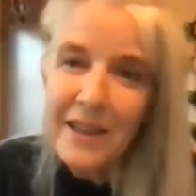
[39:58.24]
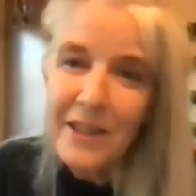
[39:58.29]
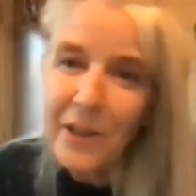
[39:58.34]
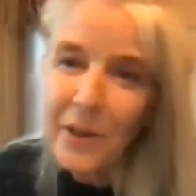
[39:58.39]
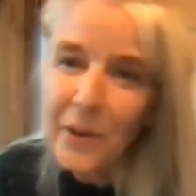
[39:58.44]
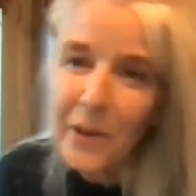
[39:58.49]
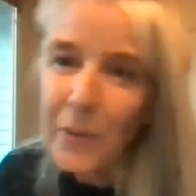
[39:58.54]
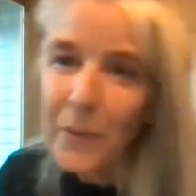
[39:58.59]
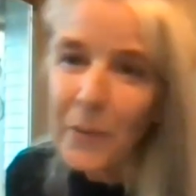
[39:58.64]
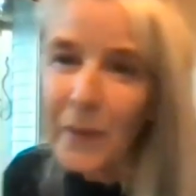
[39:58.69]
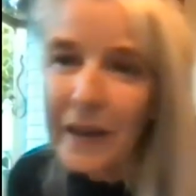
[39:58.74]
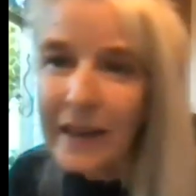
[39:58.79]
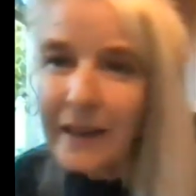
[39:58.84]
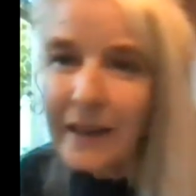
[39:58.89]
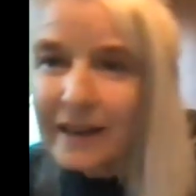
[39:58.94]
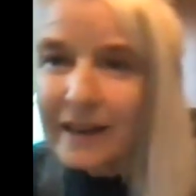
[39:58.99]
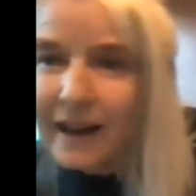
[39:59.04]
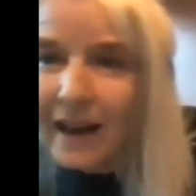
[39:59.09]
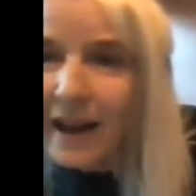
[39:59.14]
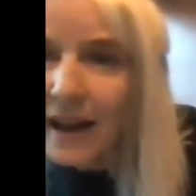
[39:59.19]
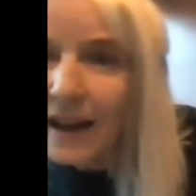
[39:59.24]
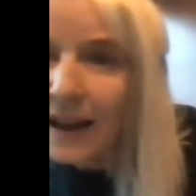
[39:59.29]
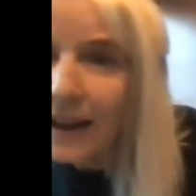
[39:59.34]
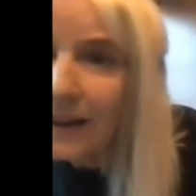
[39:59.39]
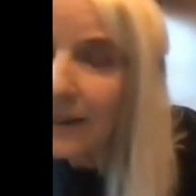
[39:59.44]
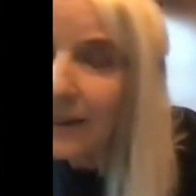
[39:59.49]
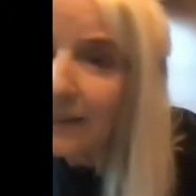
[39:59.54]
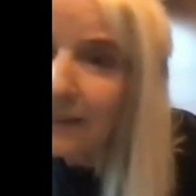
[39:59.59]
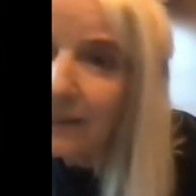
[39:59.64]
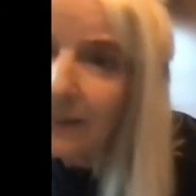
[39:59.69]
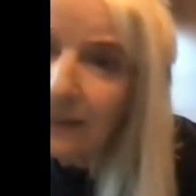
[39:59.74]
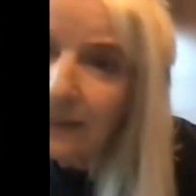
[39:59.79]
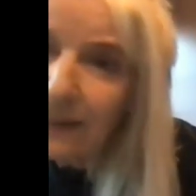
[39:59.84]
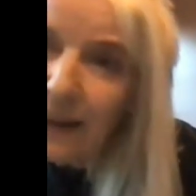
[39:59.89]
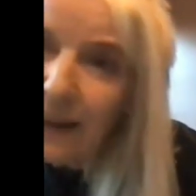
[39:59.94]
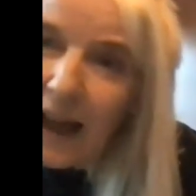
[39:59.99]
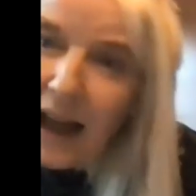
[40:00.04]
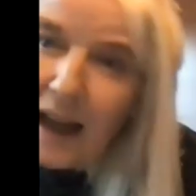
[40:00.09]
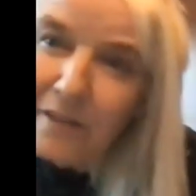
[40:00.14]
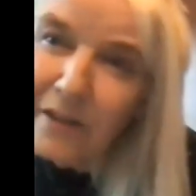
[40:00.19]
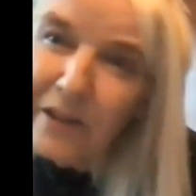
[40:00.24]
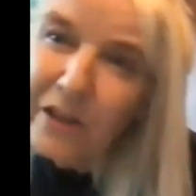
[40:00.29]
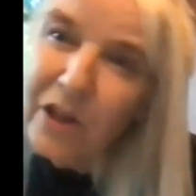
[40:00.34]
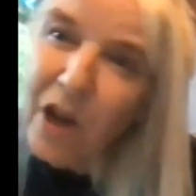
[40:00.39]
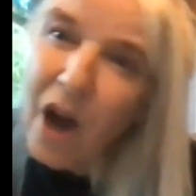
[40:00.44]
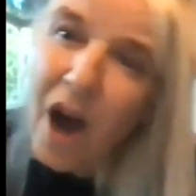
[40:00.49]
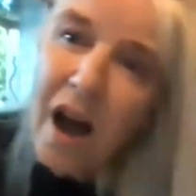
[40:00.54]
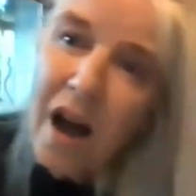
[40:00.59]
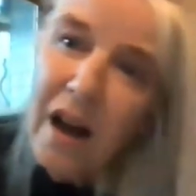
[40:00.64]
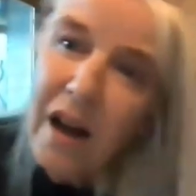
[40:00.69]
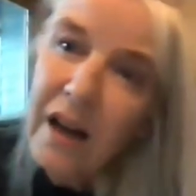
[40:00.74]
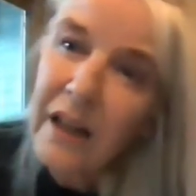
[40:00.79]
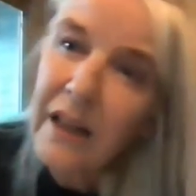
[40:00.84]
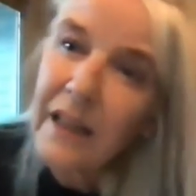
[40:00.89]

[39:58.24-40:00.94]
so we can have a talk.